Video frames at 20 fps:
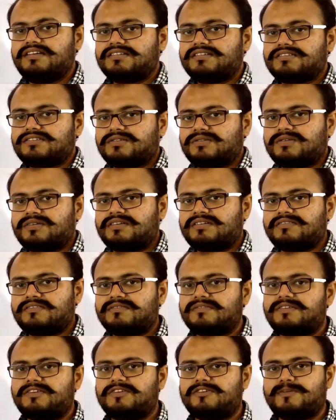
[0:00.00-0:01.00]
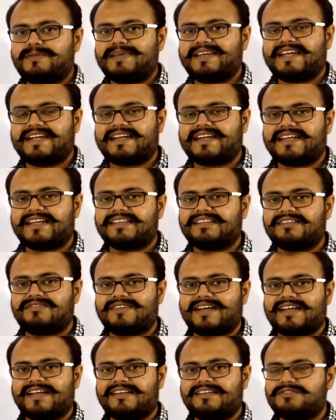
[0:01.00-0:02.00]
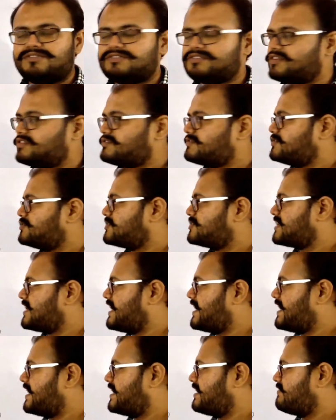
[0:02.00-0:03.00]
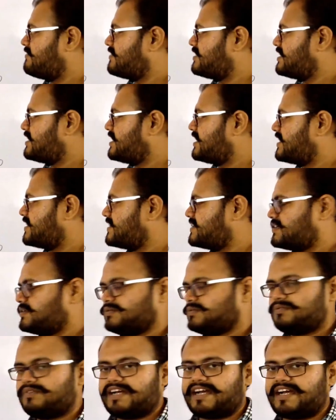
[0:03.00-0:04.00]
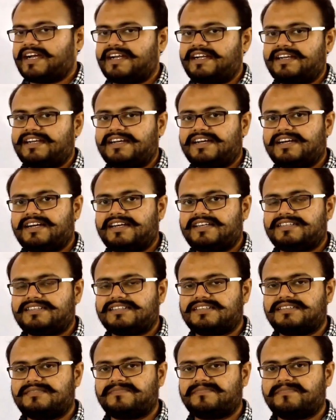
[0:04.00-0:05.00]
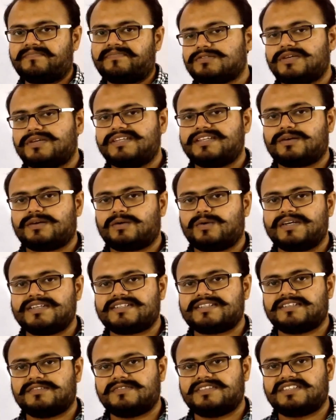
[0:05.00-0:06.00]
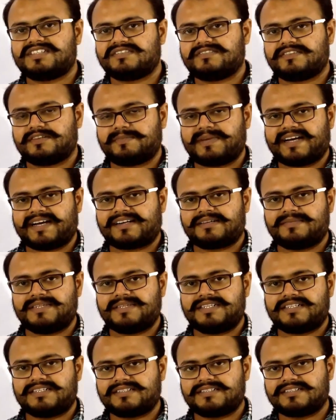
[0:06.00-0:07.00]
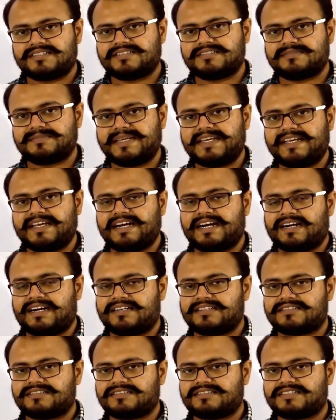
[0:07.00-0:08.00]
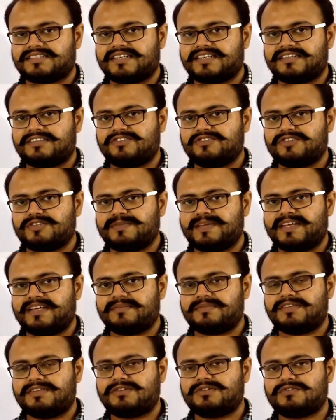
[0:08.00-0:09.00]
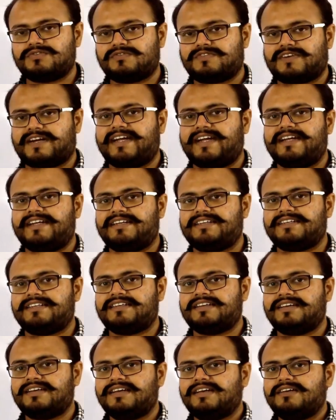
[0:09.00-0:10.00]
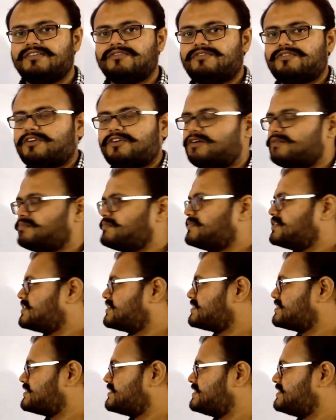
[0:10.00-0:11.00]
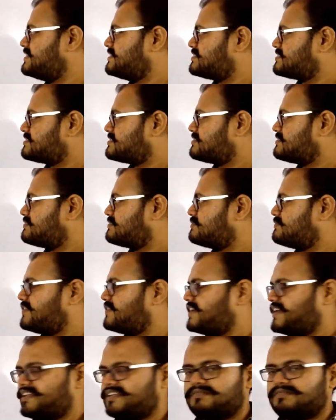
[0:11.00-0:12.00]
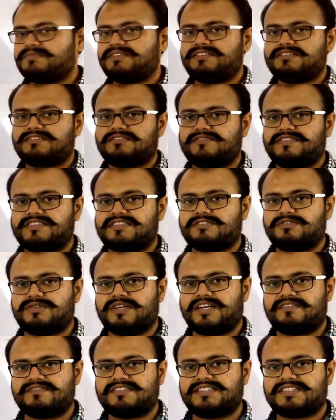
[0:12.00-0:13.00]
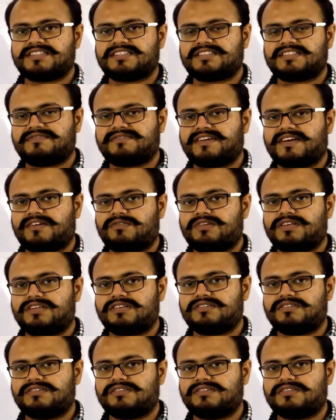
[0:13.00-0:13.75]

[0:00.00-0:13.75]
So you will be getting the values of your I1, I2 and I3. So in the question, whichever parameter is being asked, then you will be able to find it from these variables which you have just found